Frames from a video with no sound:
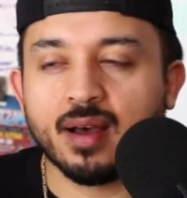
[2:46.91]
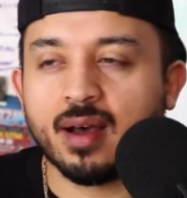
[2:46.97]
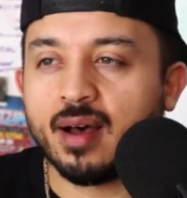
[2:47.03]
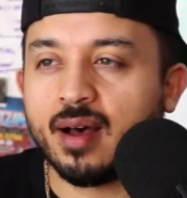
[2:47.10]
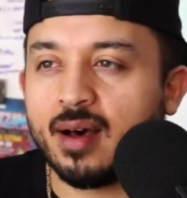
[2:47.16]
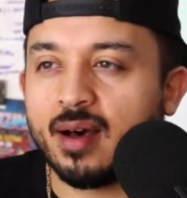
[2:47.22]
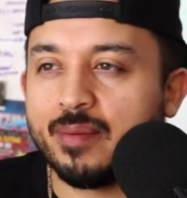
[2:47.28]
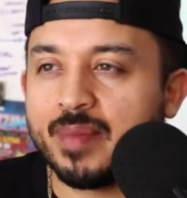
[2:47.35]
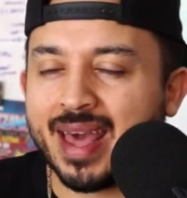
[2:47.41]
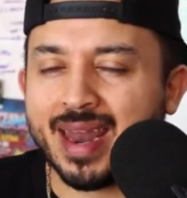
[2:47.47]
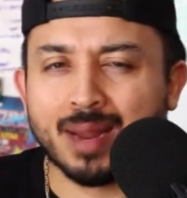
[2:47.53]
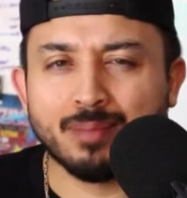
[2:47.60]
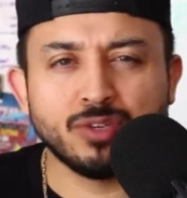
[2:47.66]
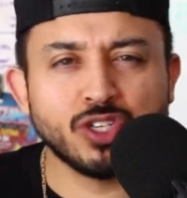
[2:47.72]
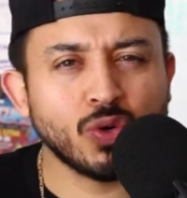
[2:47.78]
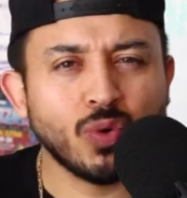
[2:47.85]

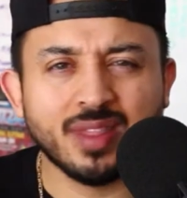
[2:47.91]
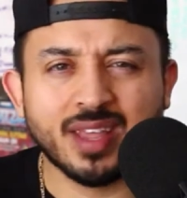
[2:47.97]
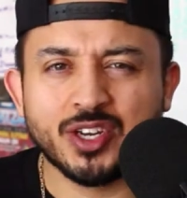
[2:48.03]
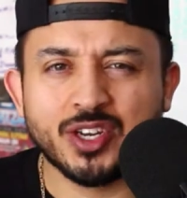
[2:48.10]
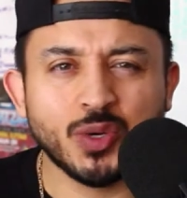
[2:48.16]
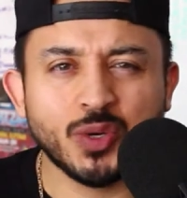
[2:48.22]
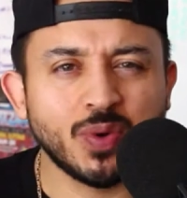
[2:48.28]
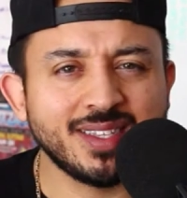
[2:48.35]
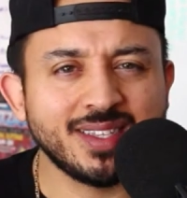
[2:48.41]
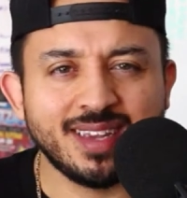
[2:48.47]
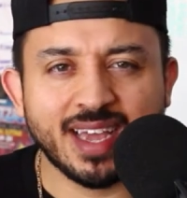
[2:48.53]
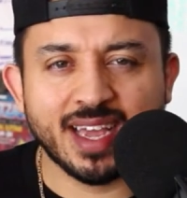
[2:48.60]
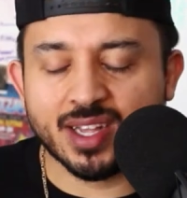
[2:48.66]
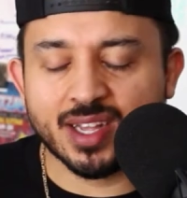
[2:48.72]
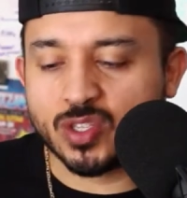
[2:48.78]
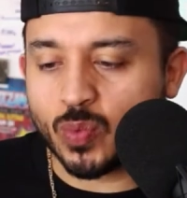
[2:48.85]
And I'm sure they do it
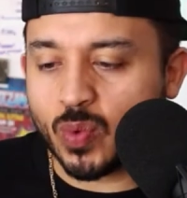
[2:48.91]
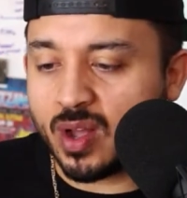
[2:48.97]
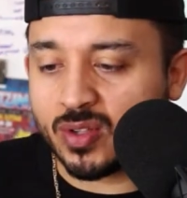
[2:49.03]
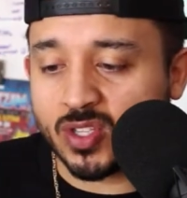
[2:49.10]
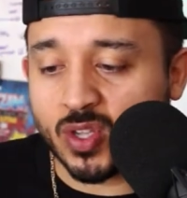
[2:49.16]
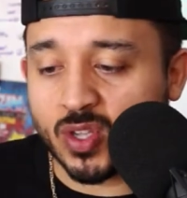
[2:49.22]
today as well.